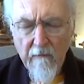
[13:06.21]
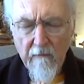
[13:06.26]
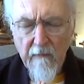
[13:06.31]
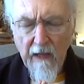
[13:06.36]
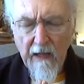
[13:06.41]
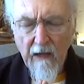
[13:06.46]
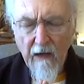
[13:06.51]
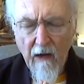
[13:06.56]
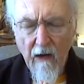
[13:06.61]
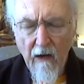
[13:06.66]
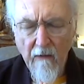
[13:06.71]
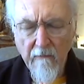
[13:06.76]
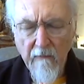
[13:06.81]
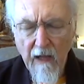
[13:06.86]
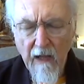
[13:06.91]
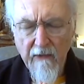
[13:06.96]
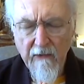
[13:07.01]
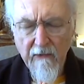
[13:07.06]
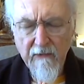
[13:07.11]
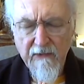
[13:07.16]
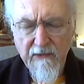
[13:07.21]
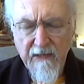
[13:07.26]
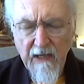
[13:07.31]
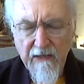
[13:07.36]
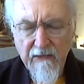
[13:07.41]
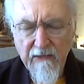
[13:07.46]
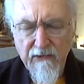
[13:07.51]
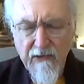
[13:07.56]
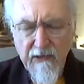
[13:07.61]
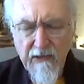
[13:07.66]
May all mother
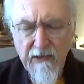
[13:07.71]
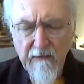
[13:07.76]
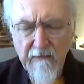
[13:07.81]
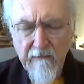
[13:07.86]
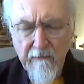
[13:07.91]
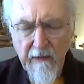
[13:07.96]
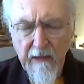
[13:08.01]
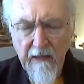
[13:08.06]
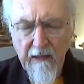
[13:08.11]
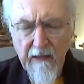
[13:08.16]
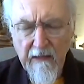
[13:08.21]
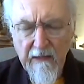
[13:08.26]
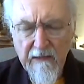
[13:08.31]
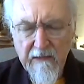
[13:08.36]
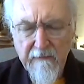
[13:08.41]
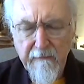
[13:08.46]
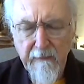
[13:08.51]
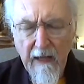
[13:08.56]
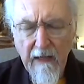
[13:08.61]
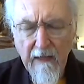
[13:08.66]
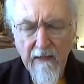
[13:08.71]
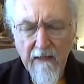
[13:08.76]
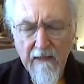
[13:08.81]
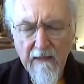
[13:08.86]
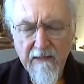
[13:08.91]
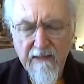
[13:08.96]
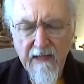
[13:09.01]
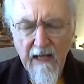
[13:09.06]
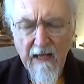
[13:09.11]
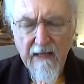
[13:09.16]
sentient beings,
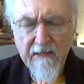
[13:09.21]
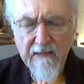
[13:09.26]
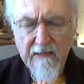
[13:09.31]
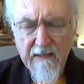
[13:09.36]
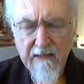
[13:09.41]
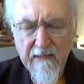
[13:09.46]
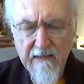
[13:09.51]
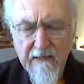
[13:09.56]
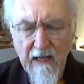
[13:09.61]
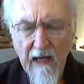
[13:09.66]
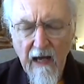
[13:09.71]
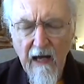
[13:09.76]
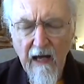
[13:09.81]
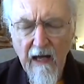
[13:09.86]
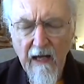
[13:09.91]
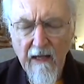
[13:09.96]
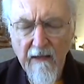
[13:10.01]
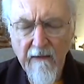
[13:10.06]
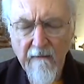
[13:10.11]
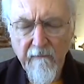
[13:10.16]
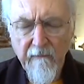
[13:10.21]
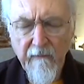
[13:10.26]
boundless as the sky,